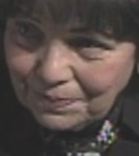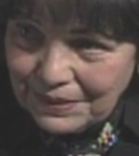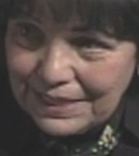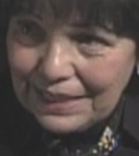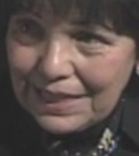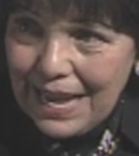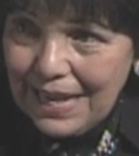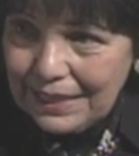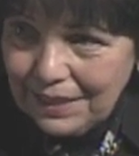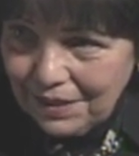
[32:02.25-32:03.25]
that
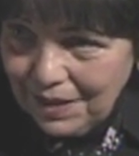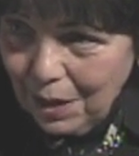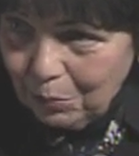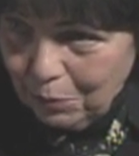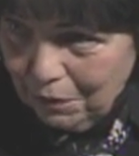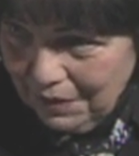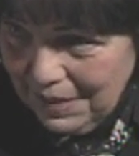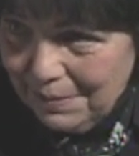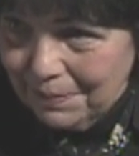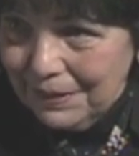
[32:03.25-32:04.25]
anger out of
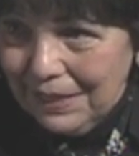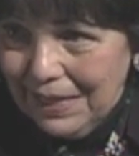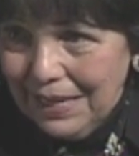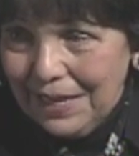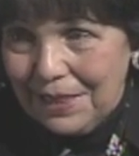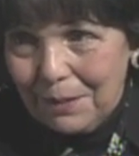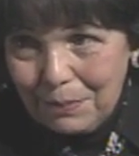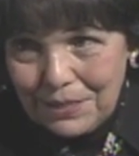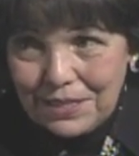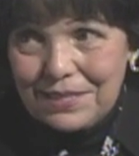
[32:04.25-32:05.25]
them. And the
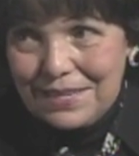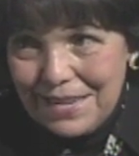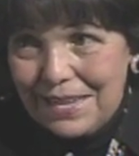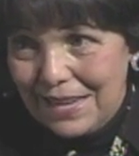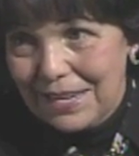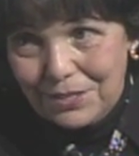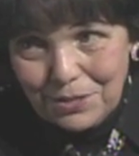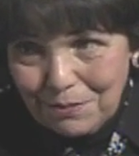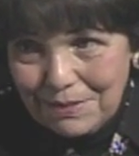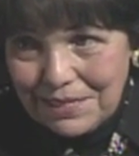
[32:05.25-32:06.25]
best thing, as
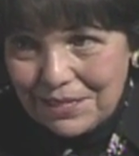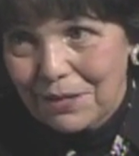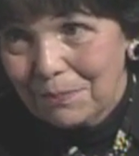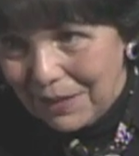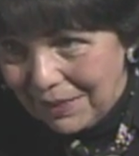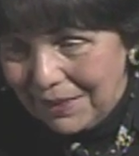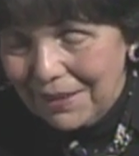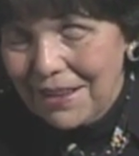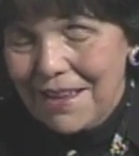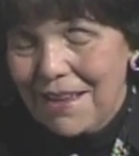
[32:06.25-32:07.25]
you mentioned,
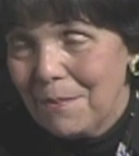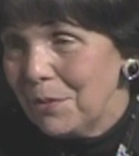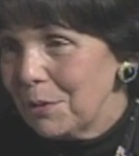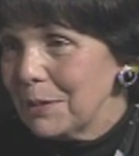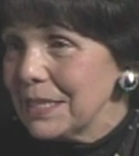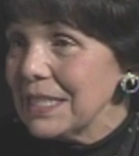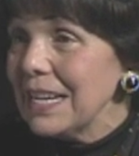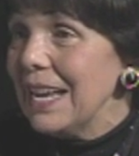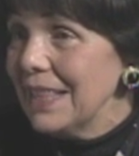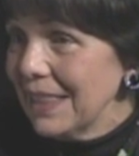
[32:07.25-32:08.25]
Butler, music
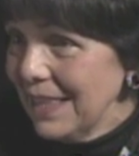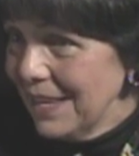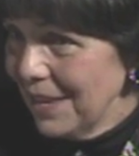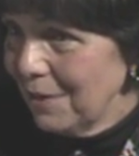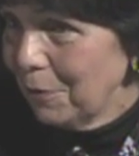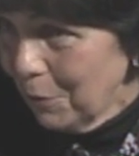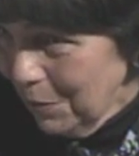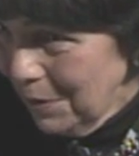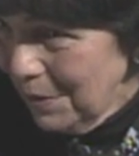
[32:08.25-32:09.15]
and food.